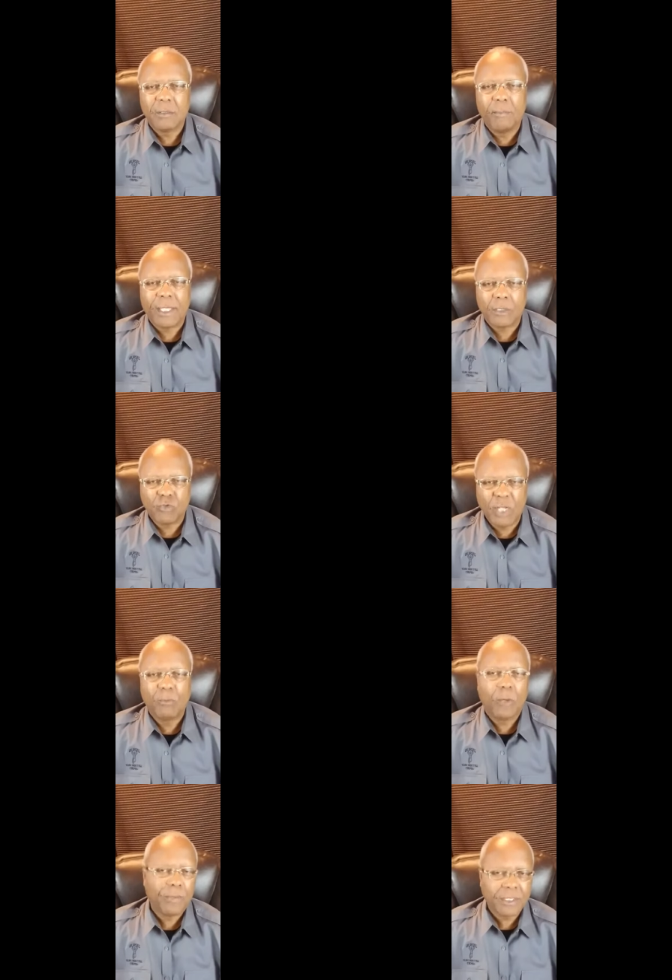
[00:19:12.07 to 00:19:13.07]
make the tree
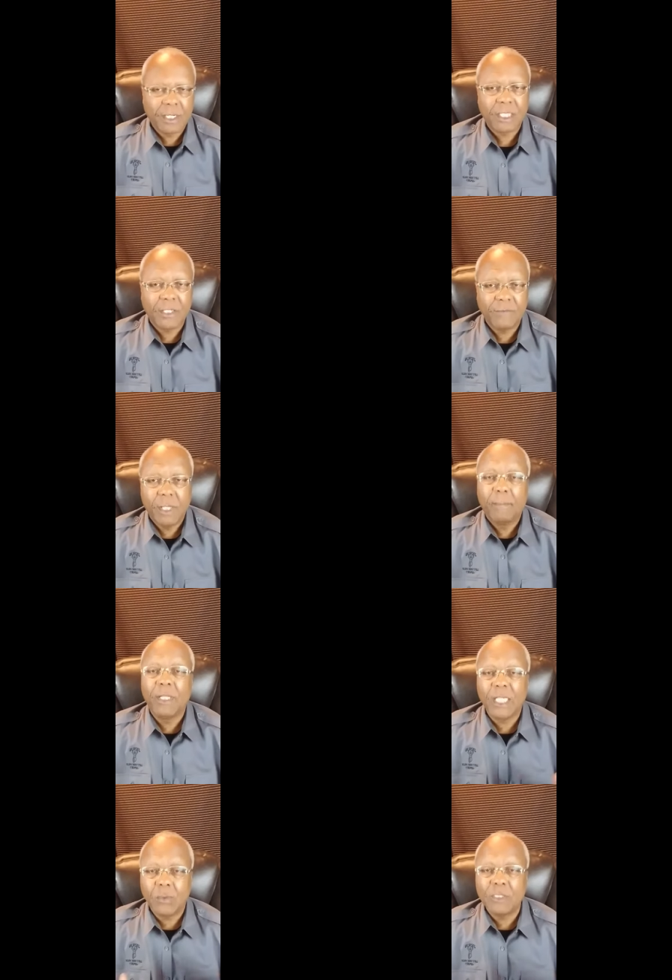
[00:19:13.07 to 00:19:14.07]
more productive.
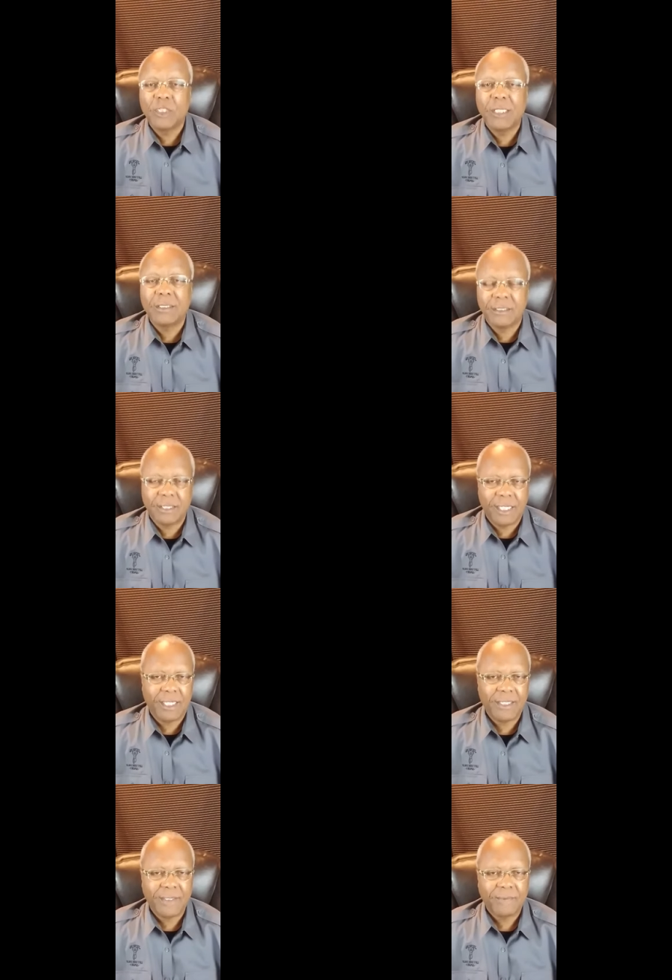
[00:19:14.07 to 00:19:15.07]
But look what Jesus
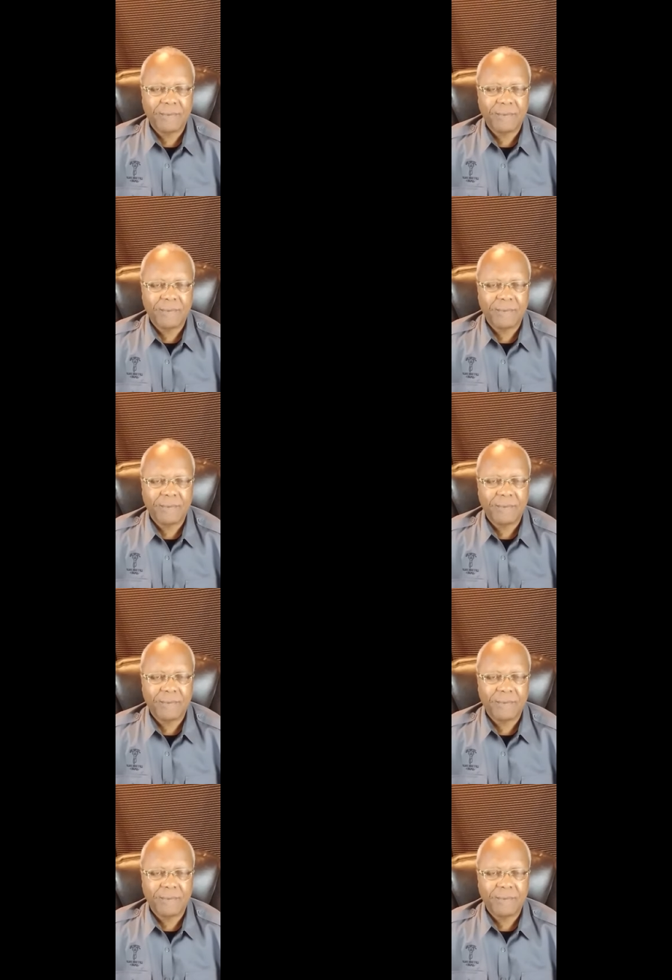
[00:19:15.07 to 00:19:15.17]
did.